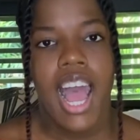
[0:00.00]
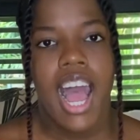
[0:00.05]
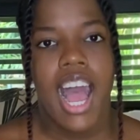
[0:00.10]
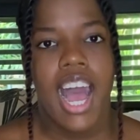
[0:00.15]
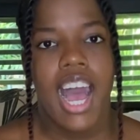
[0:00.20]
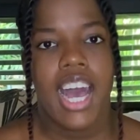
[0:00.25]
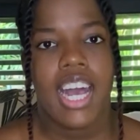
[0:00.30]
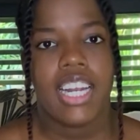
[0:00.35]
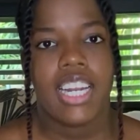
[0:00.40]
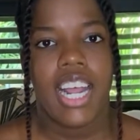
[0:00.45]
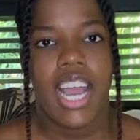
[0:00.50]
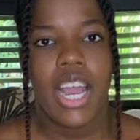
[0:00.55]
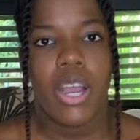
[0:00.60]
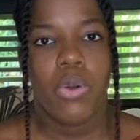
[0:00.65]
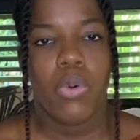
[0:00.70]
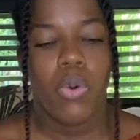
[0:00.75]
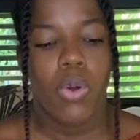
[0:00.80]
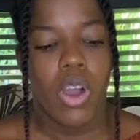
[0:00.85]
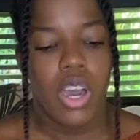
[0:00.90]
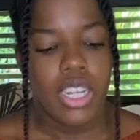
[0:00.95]
and I
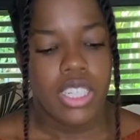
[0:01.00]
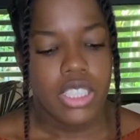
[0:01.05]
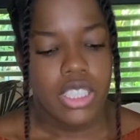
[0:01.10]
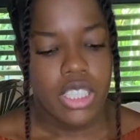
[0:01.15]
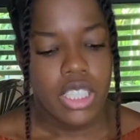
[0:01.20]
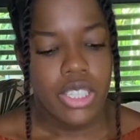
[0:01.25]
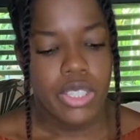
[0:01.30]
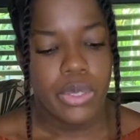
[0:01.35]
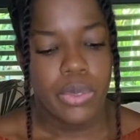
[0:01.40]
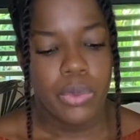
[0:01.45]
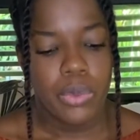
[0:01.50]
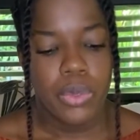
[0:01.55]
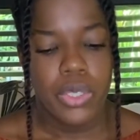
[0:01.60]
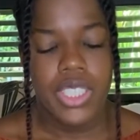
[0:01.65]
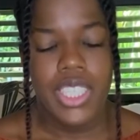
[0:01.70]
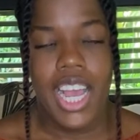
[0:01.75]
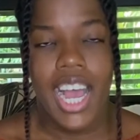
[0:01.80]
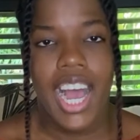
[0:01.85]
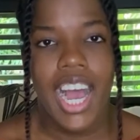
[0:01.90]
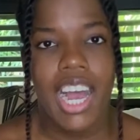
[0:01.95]
want you
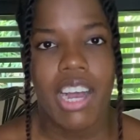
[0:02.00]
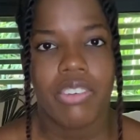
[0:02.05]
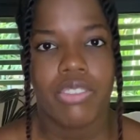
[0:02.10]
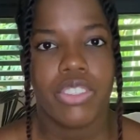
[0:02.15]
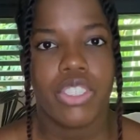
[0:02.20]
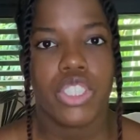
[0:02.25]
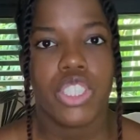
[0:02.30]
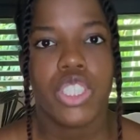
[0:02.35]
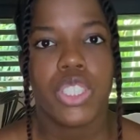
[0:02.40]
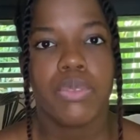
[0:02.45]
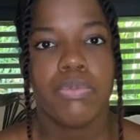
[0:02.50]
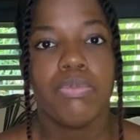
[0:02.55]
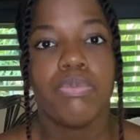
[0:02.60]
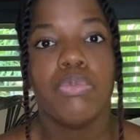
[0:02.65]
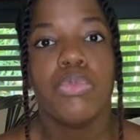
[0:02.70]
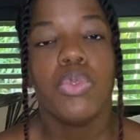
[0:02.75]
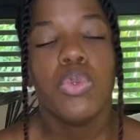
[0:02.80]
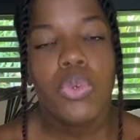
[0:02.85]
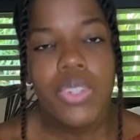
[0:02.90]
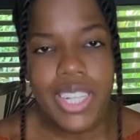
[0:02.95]
to have the
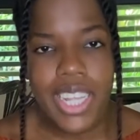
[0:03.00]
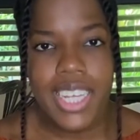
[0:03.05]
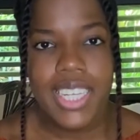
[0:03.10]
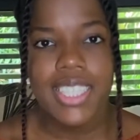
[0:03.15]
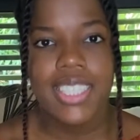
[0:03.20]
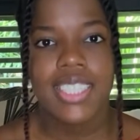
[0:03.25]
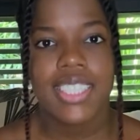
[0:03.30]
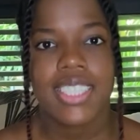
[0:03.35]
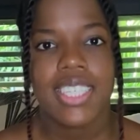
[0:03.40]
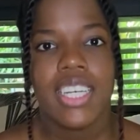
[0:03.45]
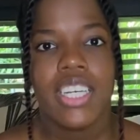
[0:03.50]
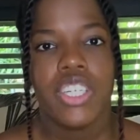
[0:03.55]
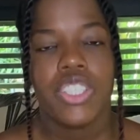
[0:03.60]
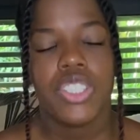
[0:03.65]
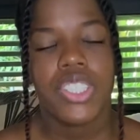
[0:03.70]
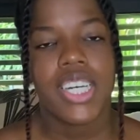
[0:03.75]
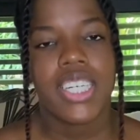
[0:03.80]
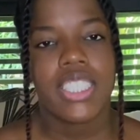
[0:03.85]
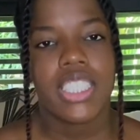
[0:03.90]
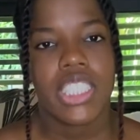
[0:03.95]
smoothest
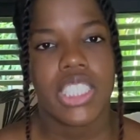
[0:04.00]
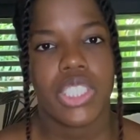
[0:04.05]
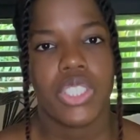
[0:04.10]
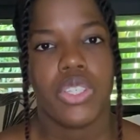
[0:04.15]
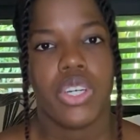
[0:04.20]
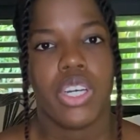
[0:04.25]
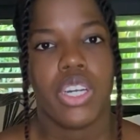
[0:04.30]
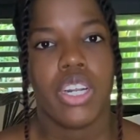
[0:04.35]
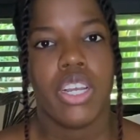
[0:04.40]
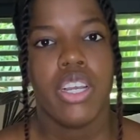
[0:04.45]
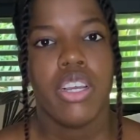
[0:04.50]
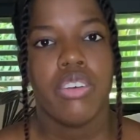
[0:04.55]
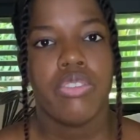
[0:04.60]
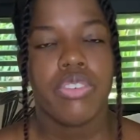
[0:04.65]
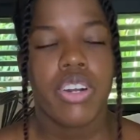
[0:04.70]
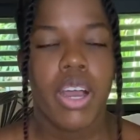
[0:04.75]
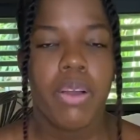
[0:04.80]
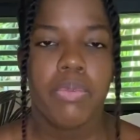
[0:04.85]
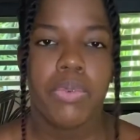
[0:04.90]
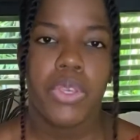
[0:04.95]
transition
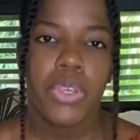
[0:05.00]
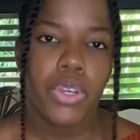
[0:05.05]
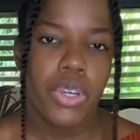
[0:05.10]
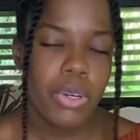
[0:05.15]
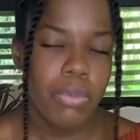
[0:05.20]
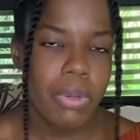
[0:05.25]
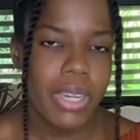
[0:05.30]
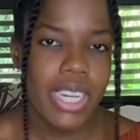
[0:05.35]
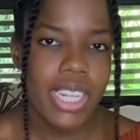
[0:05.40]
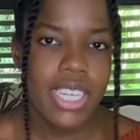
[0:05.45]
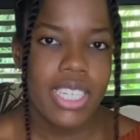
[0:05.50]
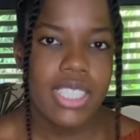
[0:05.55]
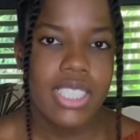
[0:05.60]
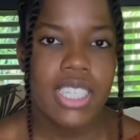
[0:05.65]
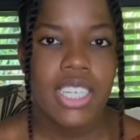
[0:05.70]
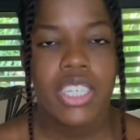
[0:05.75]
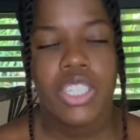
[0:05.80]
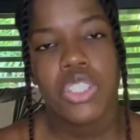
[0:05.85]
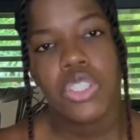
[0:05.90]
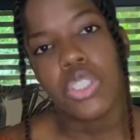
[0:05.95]
from your place
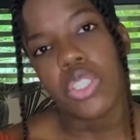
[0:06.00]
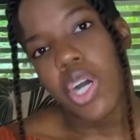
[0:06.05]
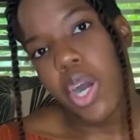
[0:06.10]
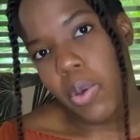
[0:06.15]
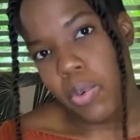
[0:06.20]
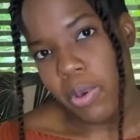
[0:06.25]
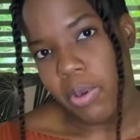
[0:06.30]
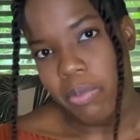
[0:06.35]
to our